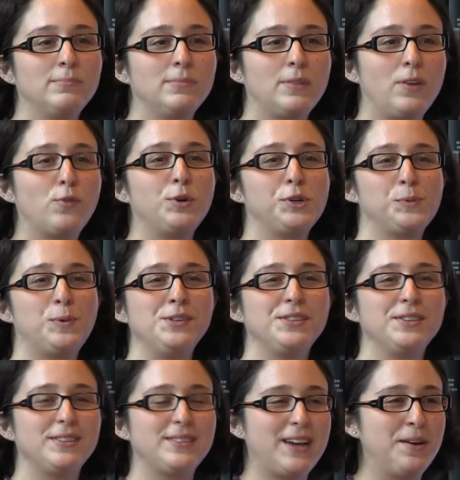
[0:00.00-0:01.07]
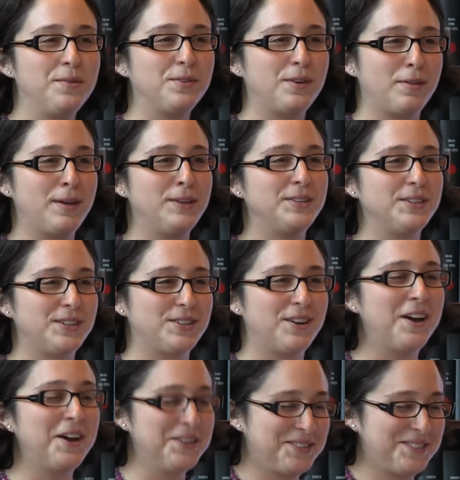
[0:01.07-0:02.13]
of course ones that sound authentic to
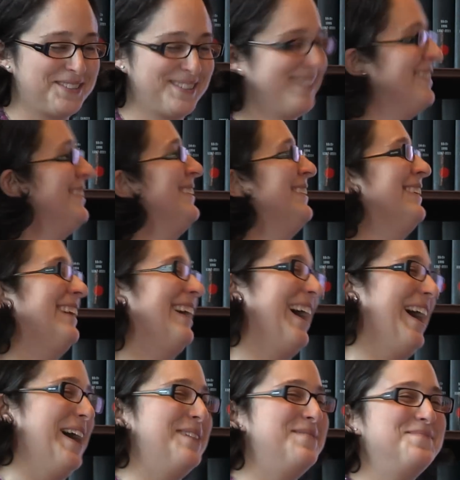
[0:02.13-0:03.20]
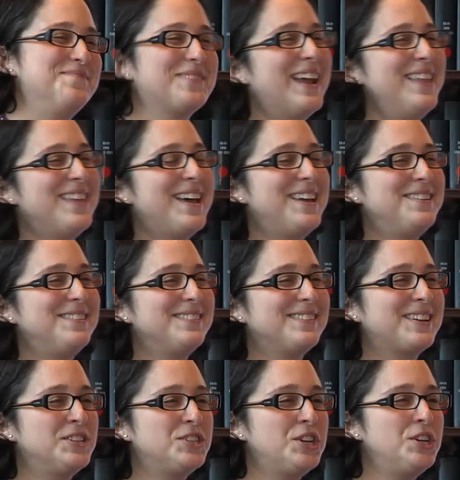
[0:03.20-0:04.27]
us. And then
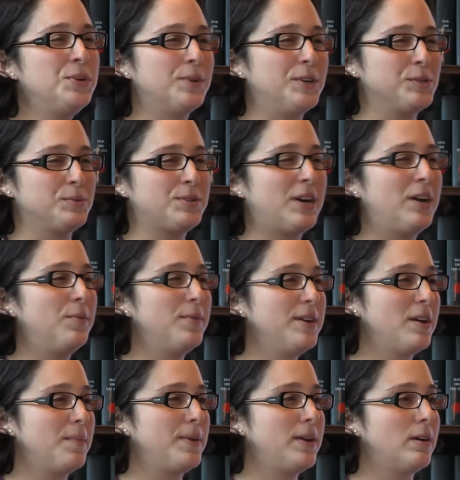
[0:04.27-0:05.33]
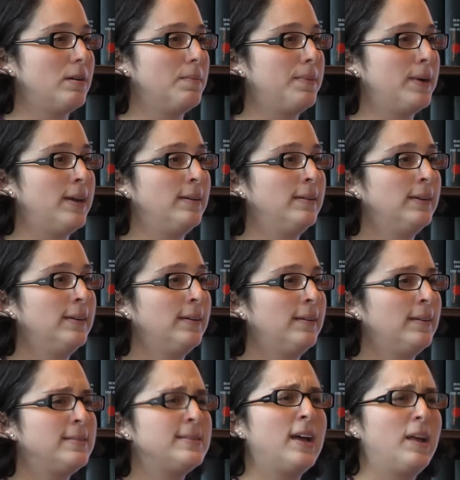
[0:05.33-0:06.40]
continuers, which aren't written up here, but
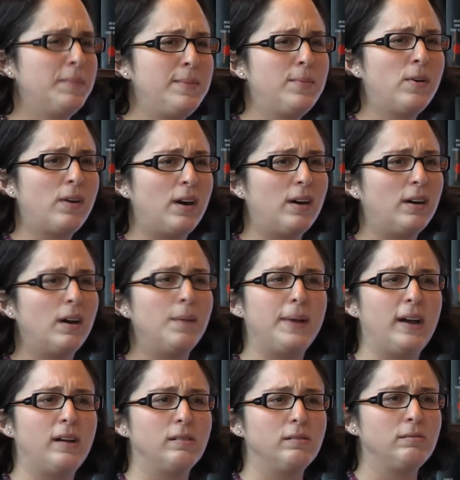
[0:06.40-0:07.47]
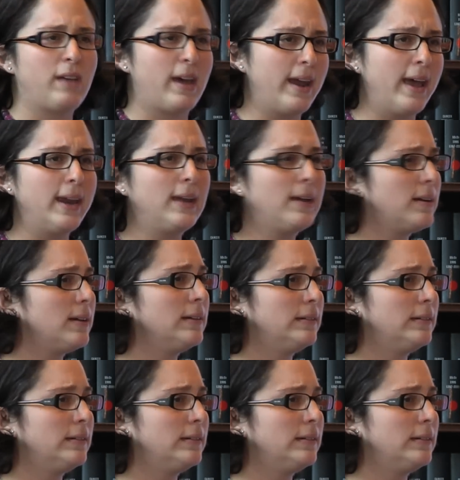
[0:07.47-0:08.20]
tell me more about that headache.